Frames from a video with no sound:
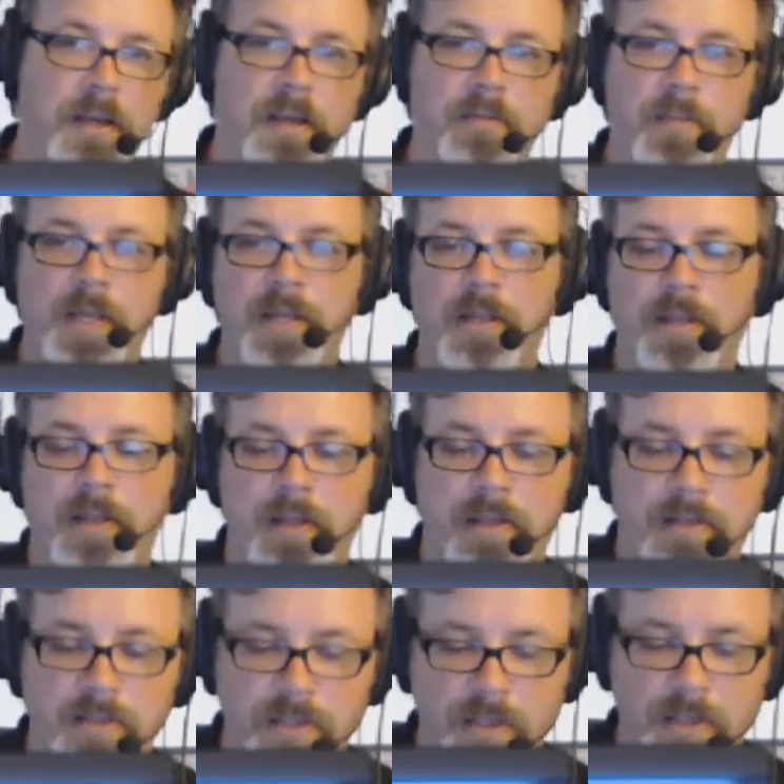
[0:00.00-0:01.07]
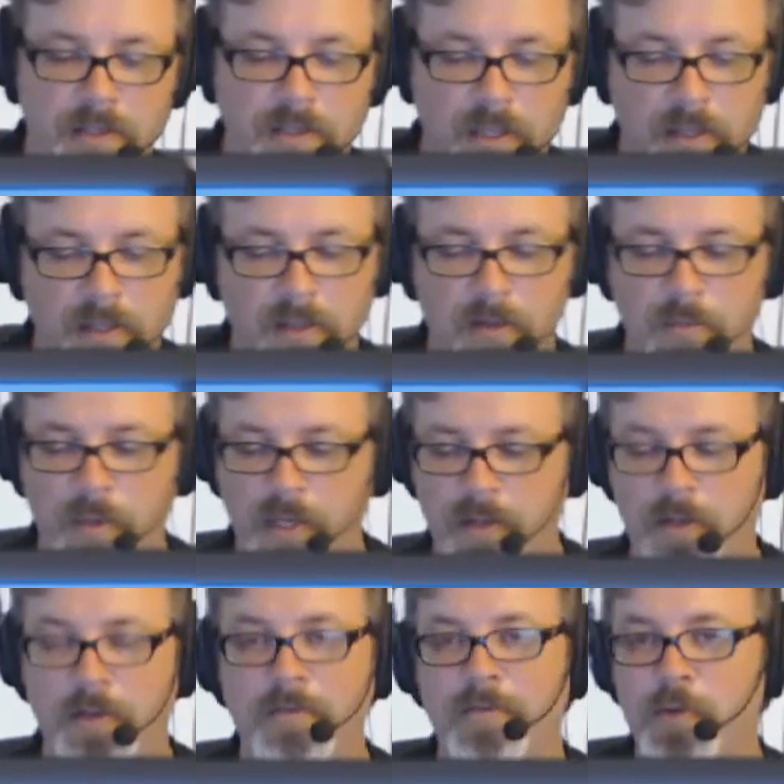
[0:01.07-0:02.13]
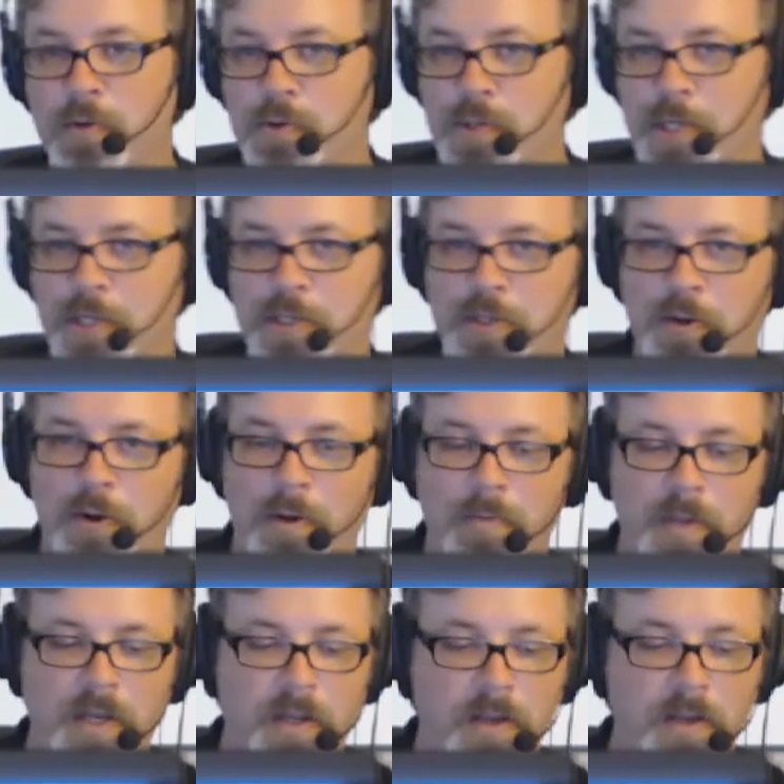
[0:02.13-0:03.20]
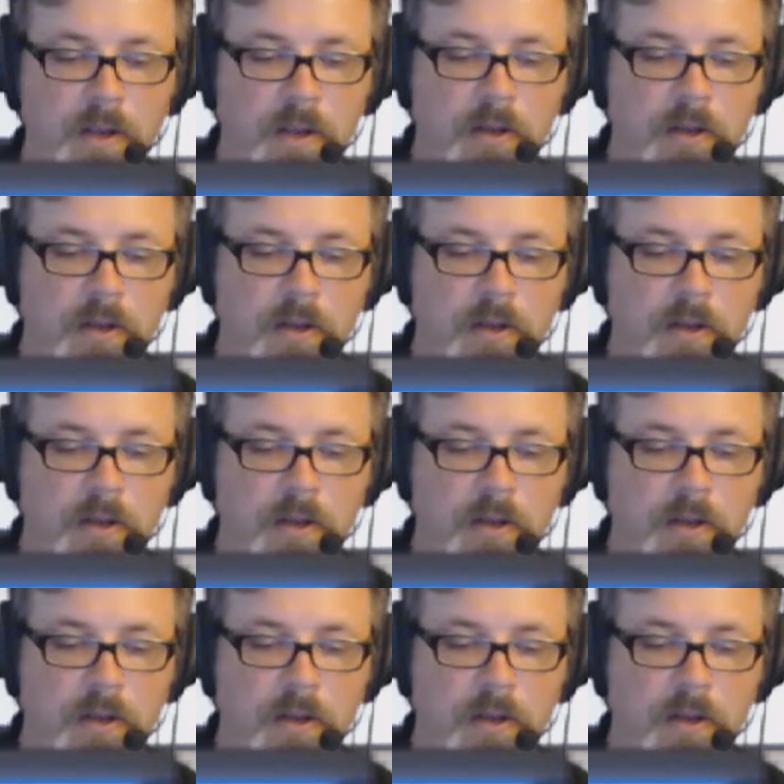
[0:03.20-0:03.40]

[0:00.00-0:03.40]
admittedly is, is a little bit confusing, so I'm going to